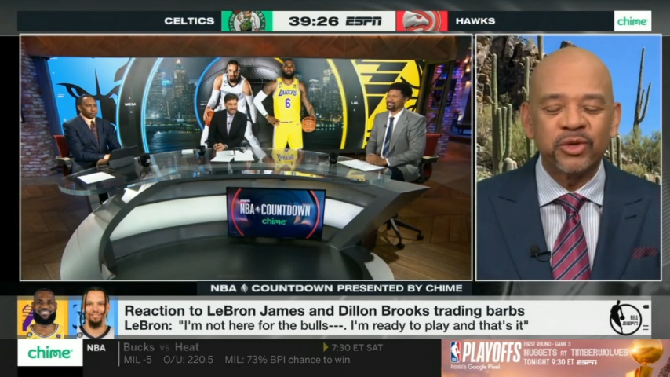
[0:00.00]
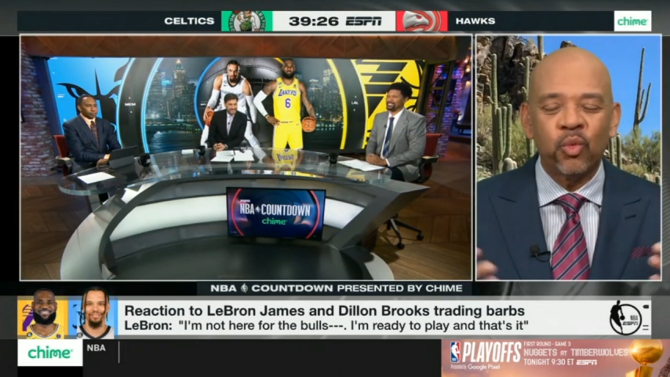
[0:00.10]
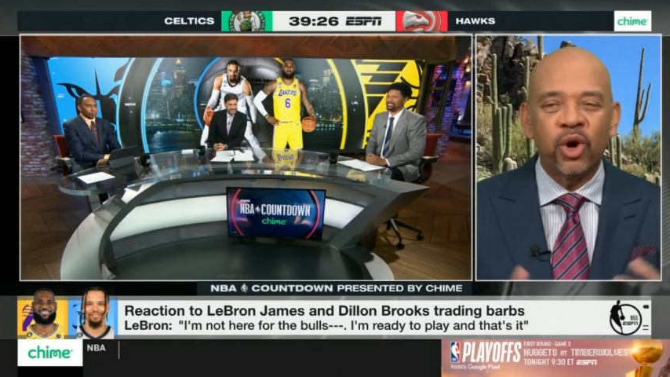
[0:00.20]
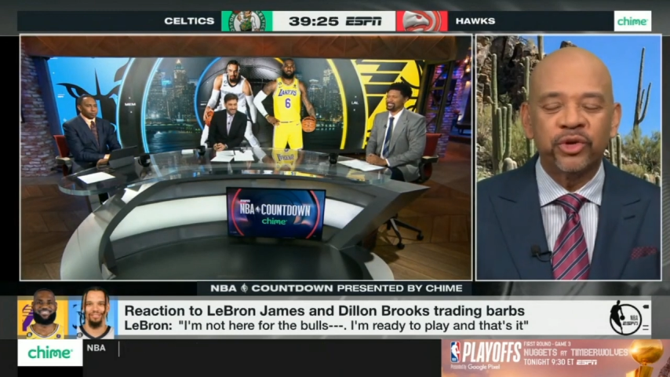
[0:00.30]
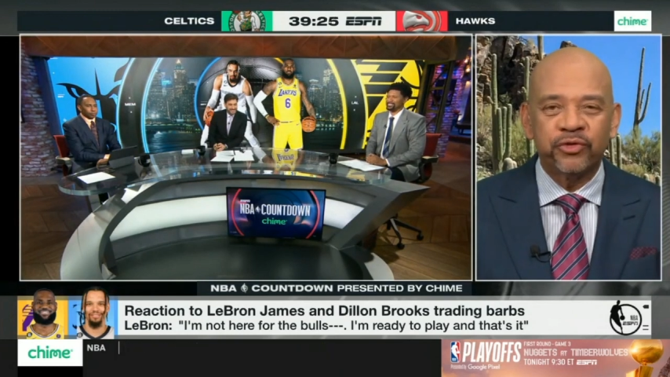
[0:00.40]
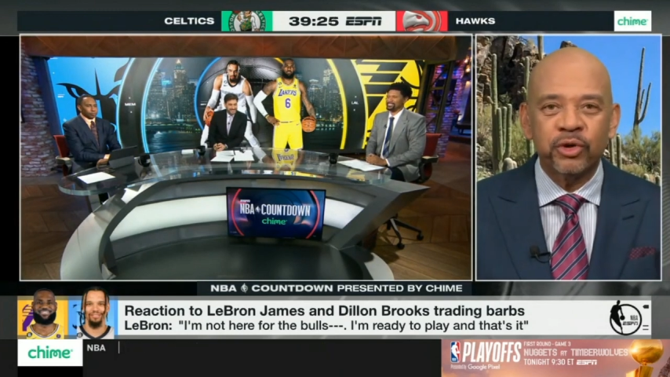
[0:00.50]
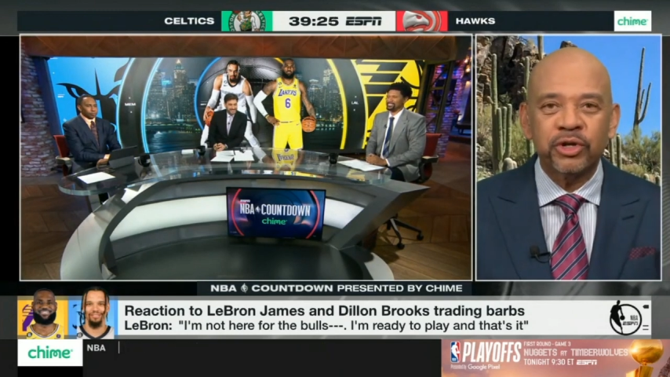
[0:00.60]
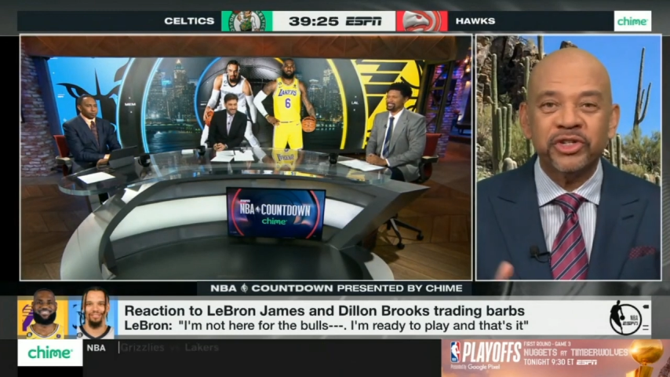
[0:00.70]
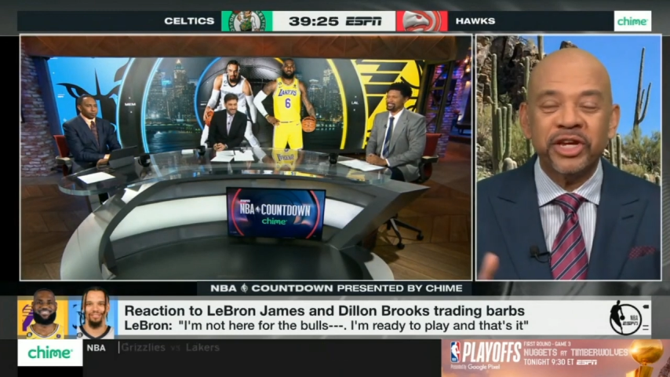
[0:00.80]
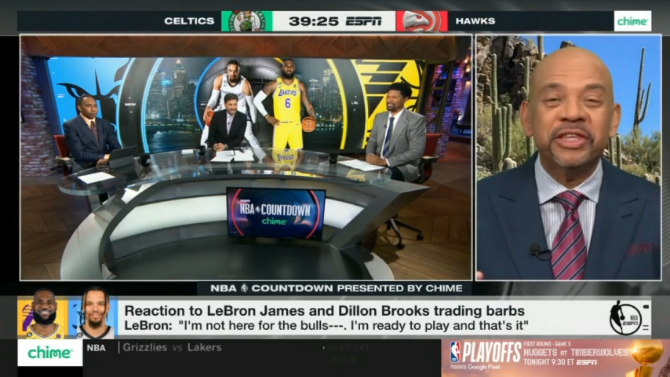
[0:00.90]
wonderful,
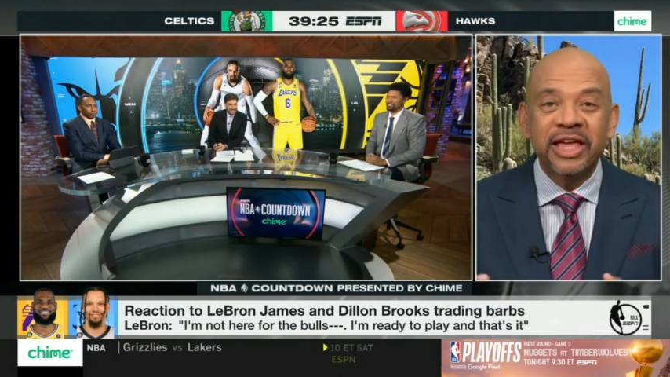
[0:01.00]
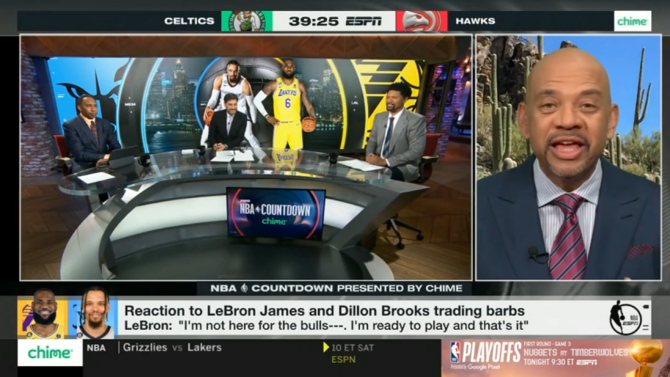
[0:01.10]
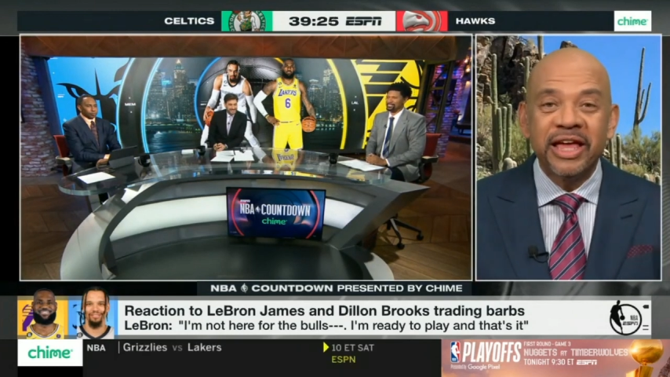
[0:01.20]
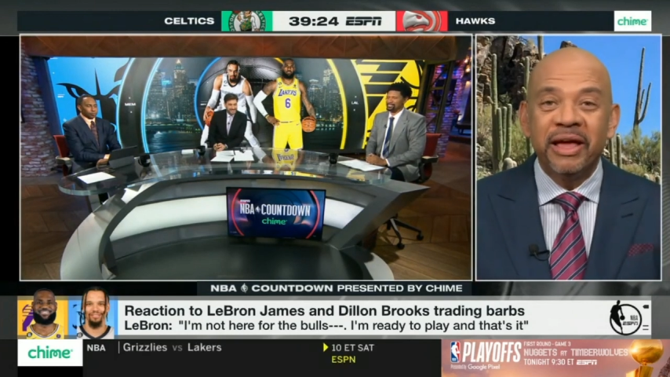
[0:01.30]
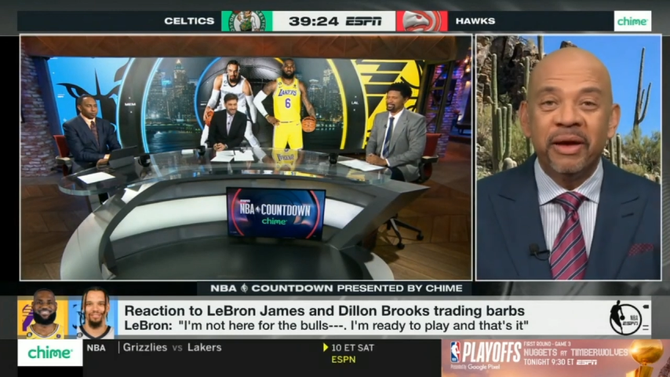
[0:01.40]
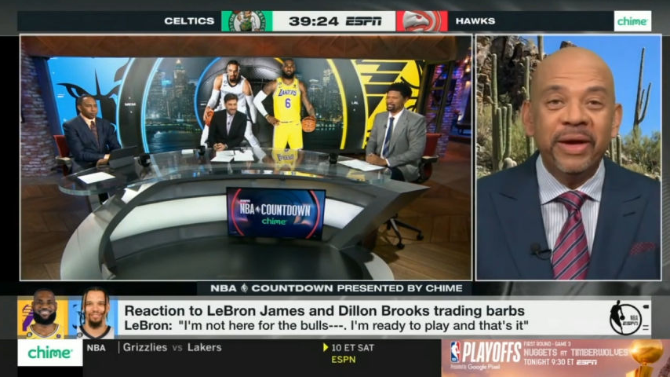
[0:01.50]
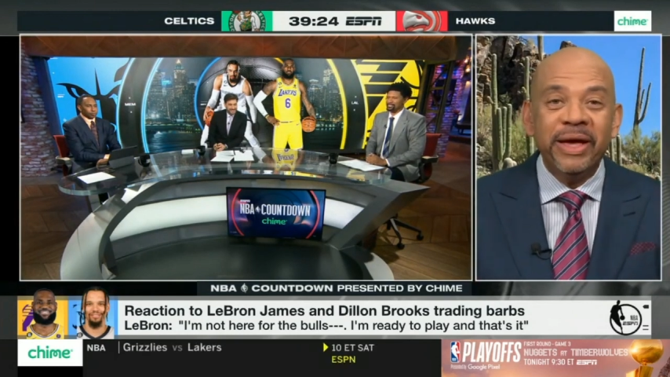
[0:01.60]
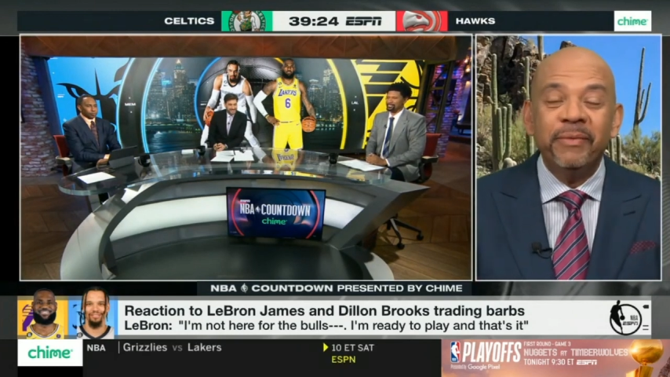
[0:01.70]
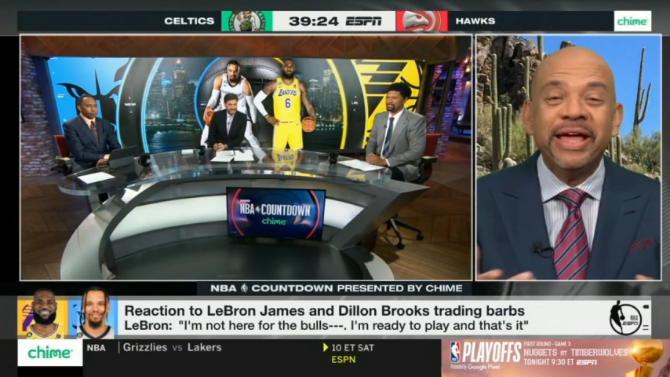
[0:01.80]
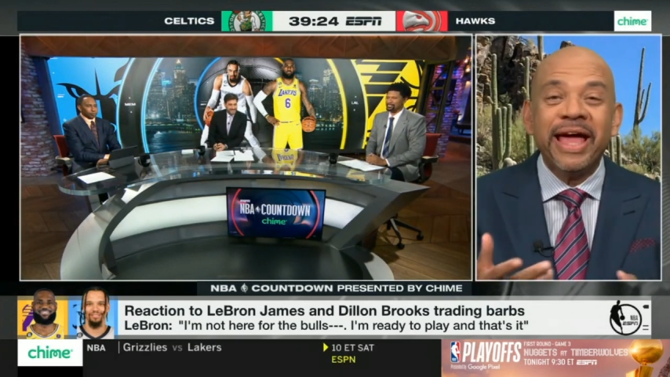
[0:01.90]
because Jalen,
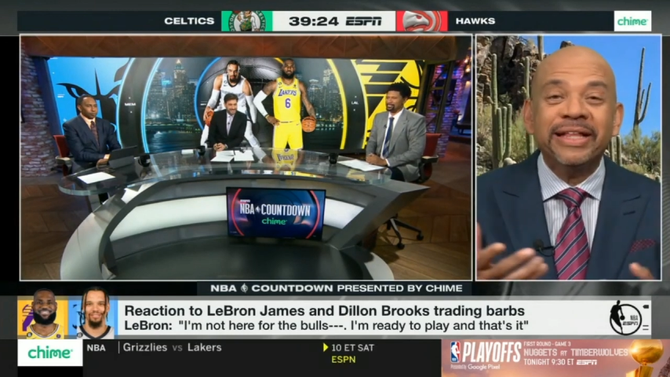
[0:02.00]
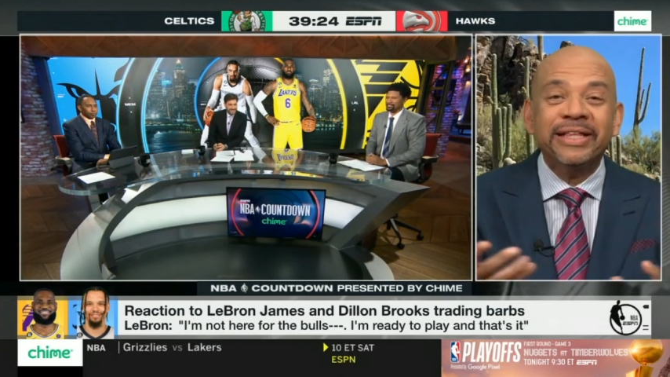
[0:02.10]
we got